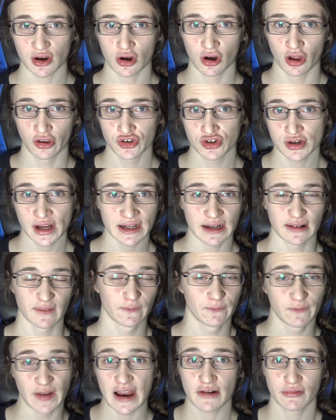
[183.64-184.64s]
a contract
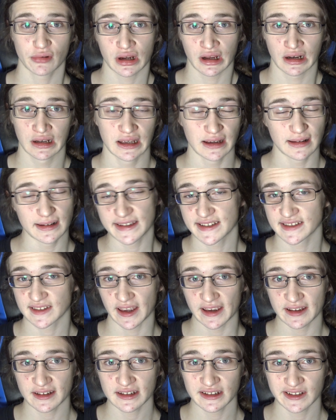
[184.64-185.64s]
that very clearly
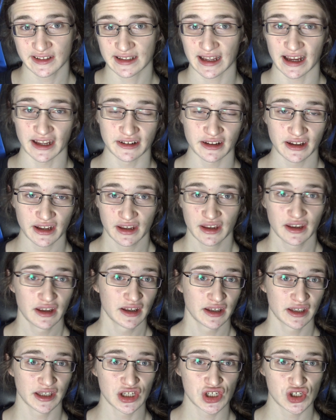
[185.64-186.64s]
stated that
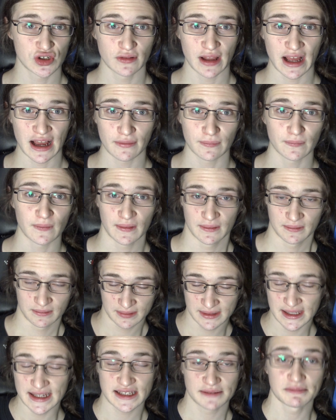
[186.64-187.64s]
he should have
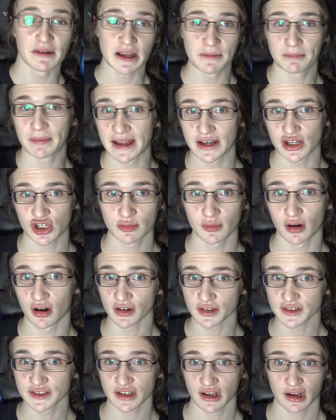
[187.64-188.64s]
this many
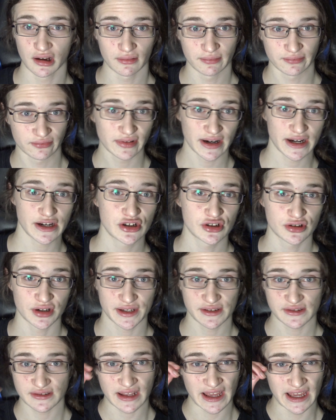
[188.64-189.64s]
benchmarks of ray
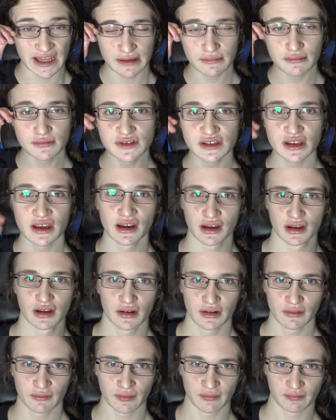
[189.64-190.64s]
traced games,
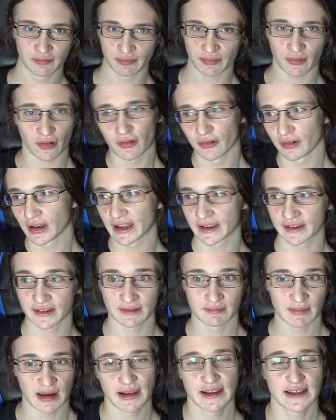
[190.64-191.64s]
or
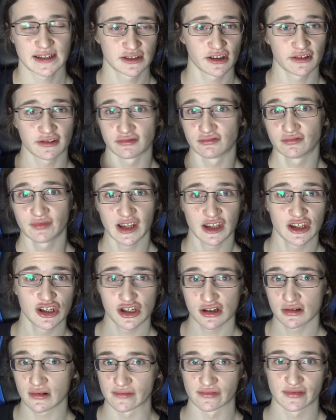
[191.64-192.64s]
like maybe a certain
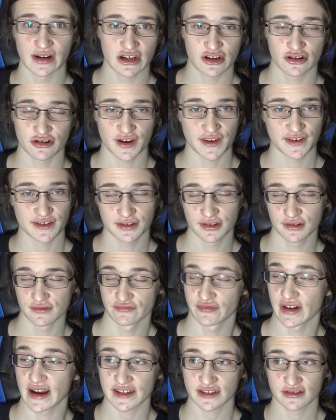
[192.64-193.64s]
ratio of ray traced to
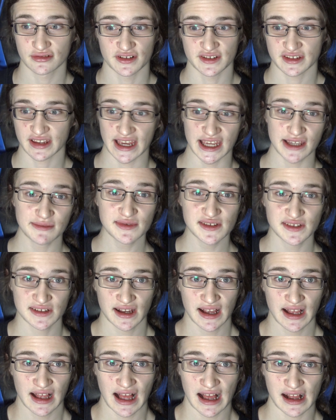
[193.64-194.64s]
rasterized games,
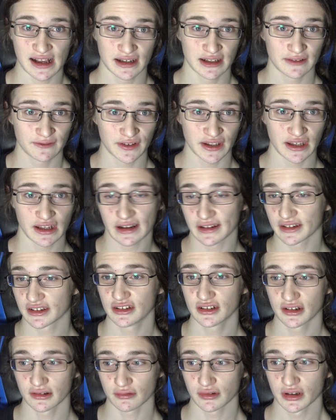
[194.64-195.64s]
and if he like,
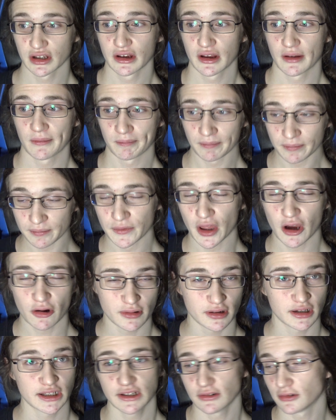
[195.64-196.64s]
you know,
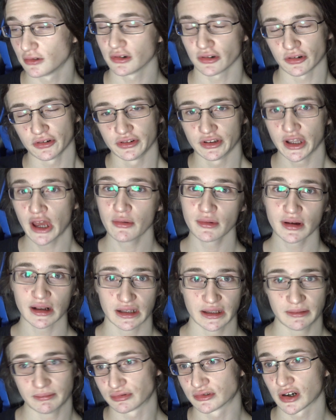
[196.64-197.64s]
knowingly or
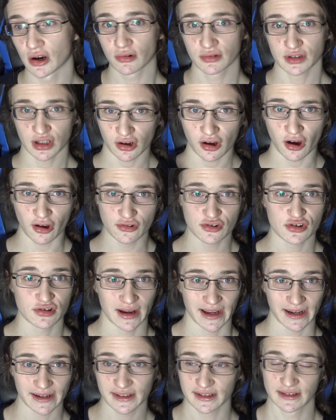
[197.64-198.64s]
unknowingly broke the
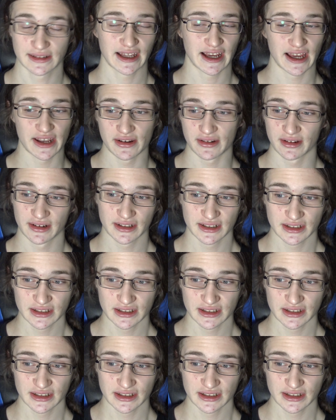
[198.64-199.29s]
contract, then